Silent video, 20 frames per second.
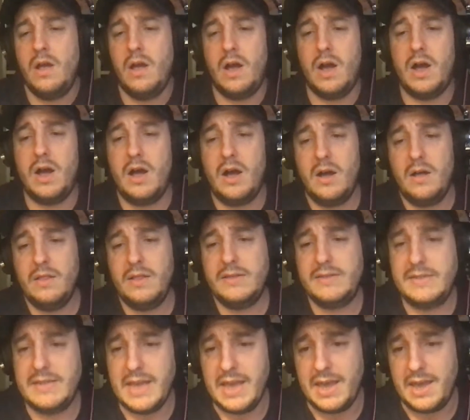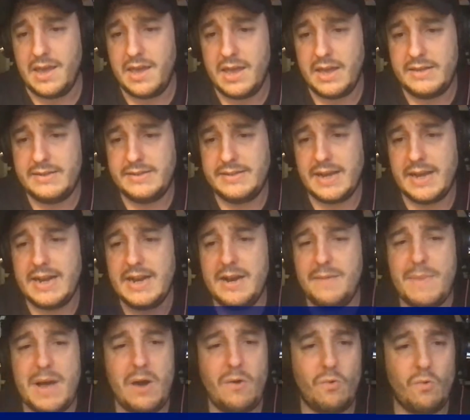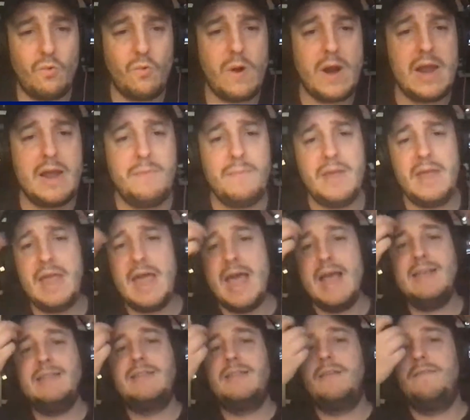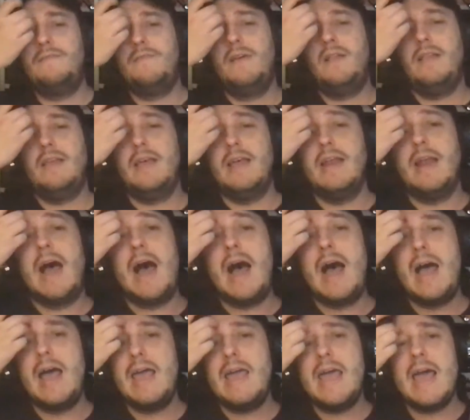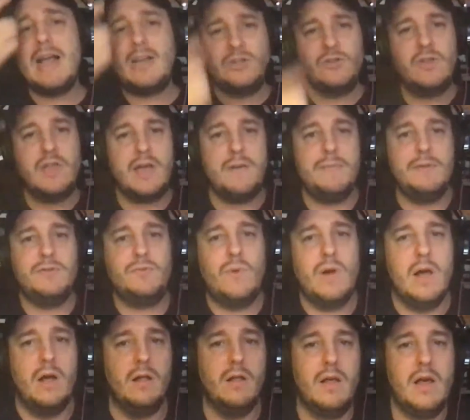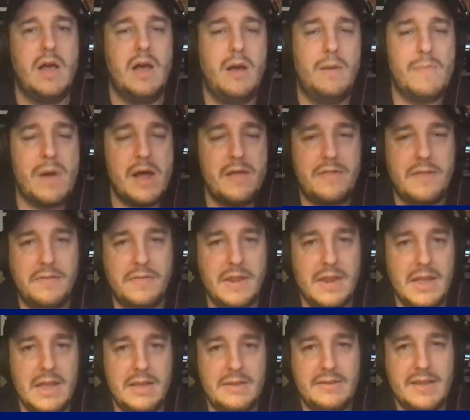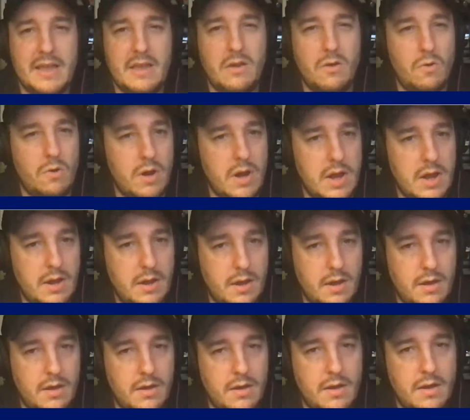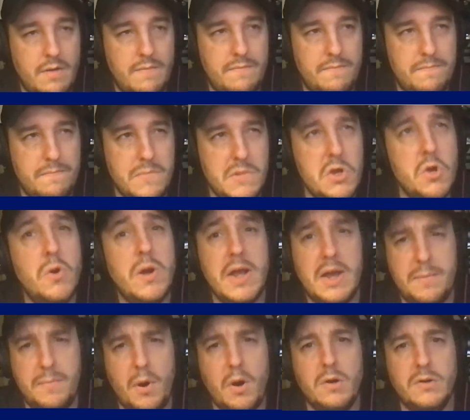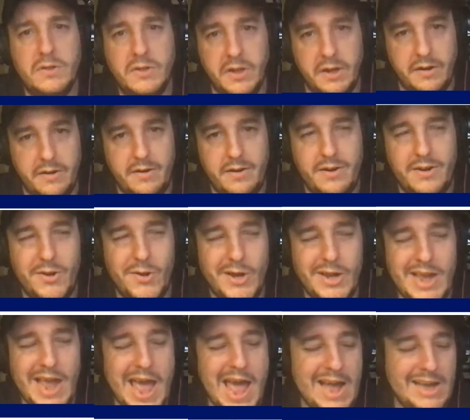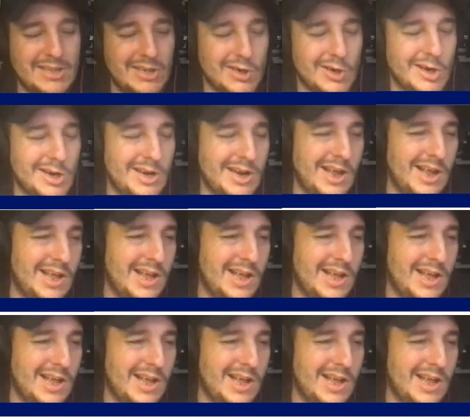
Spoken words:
Let's see. Excited about Raimi as the villain. I actually am as well. I think that he is a unique person, a unique actor.